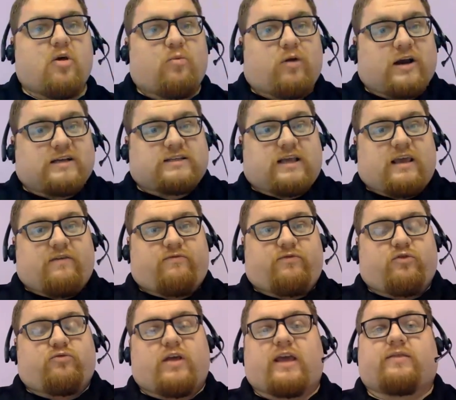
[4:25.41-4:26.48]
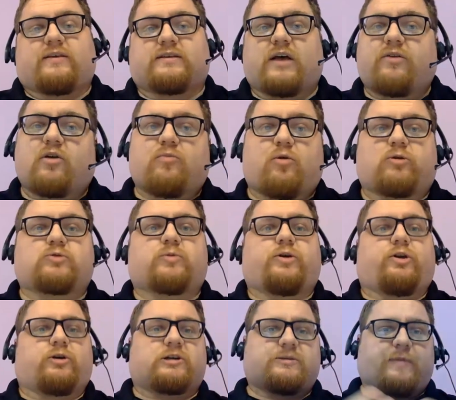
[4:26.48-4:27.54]
Whereas if you take this other approach where
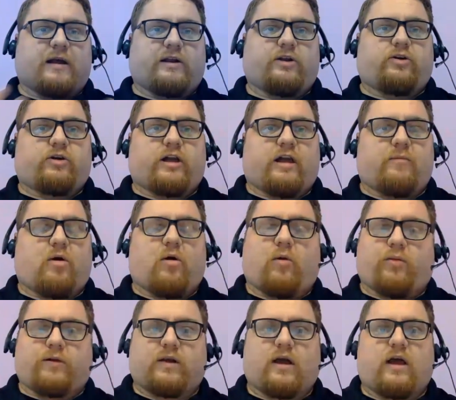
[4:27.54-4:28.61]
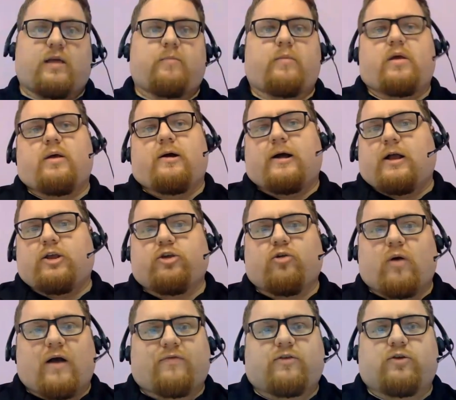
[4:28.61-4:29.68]
you're expanding your game all the time, you
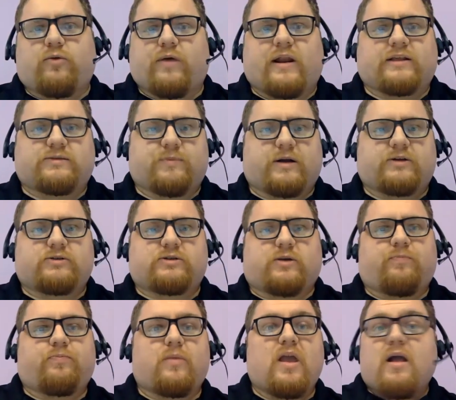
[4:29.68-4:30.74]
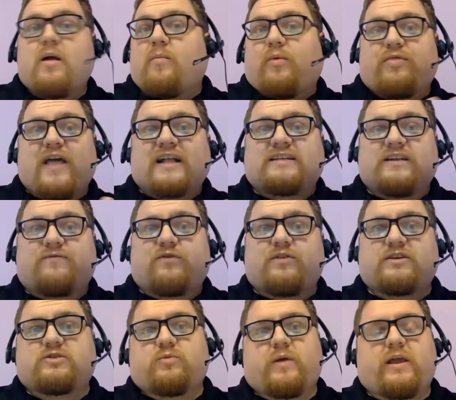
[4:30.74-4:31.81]
don't have to do that as much. So, but that's it for
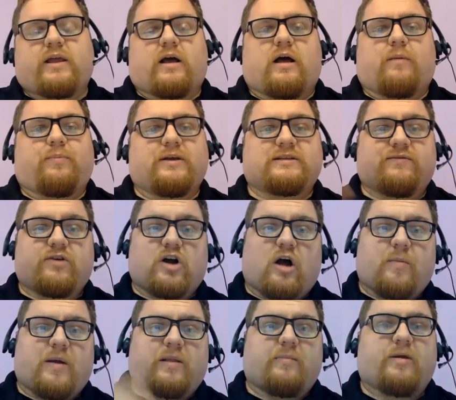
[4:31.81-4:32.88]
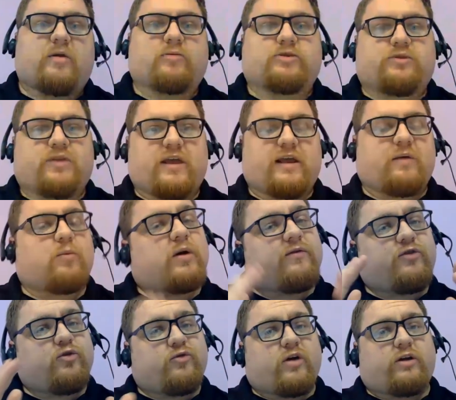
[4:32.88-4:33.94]
this week. Uh, please leave a comment. Let me know what you think. What have
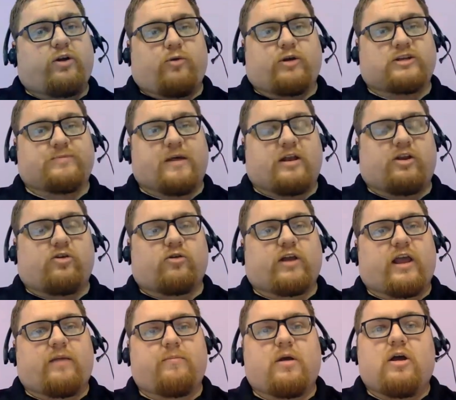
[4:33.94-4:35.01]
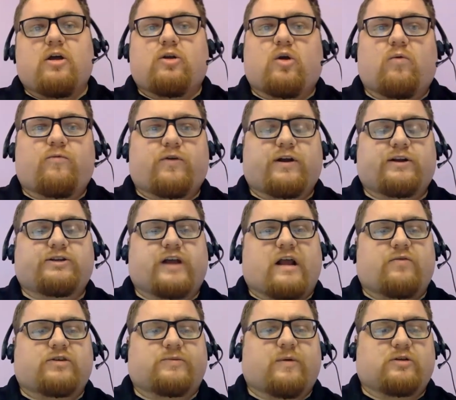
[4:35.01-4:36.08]
you done to expand your game? Don't forget to check out
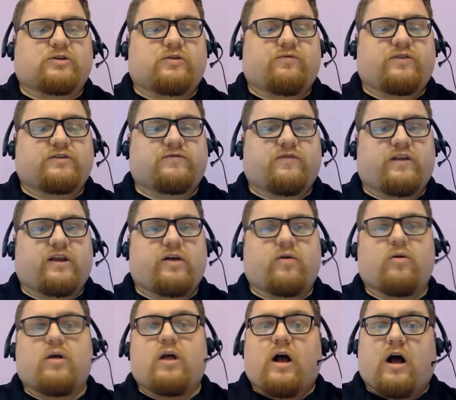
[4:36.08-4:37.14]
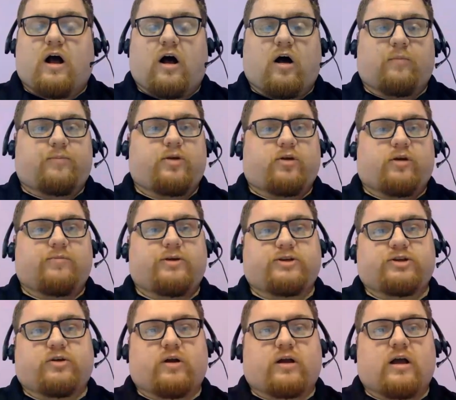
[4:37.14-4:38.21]
the sponsor of this video uh, on
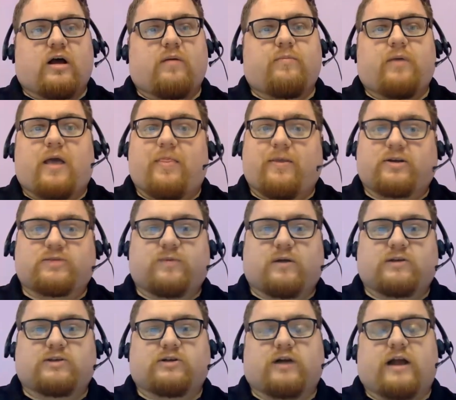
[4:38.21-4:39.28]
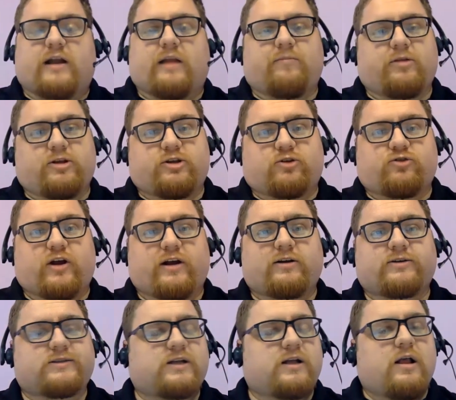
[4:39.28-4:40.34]
puremtgo.com and their sponsor at MTG
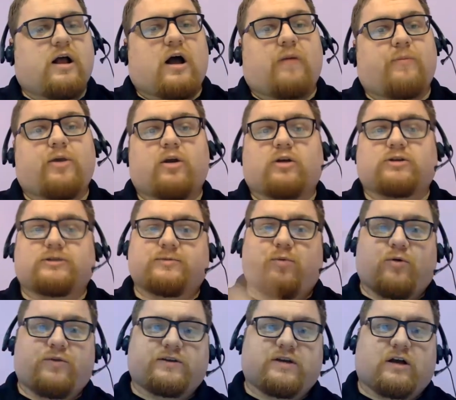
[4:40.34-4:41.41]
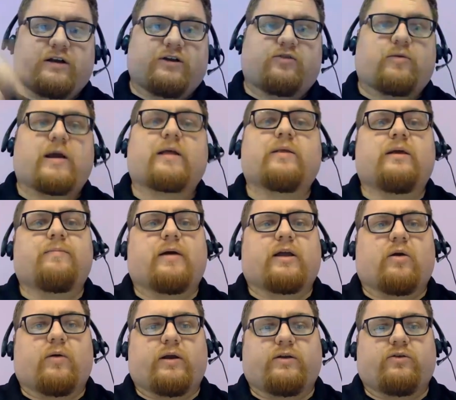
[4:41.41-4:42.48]
Traders. Um, you can also support this content directly by
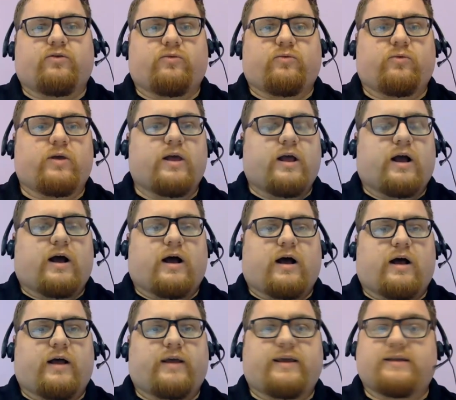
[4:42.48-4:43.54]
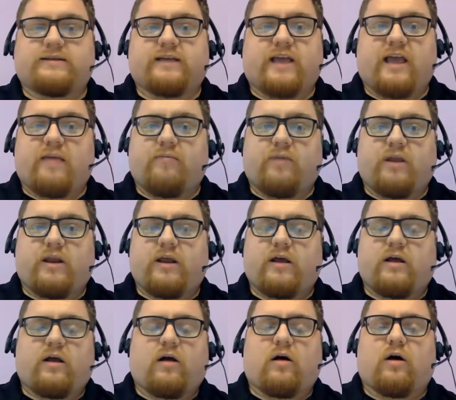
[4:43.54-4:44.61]
going to uh, Easy Game
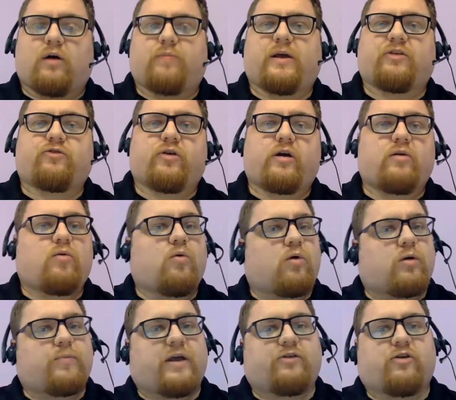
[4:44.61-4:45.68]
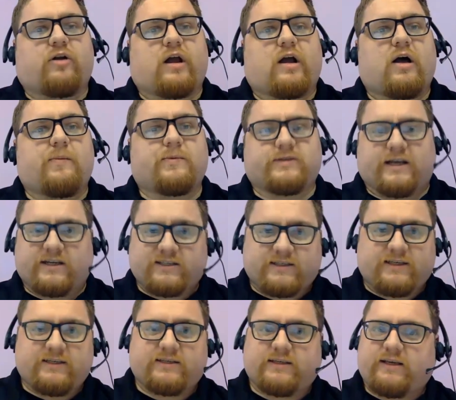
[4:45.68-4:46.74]
Media on Patreon or
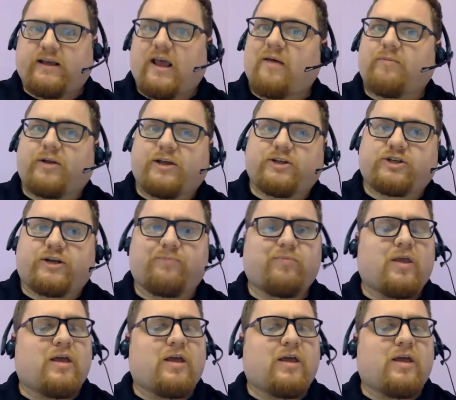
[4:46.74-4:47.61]
patreon.com/ccmtg.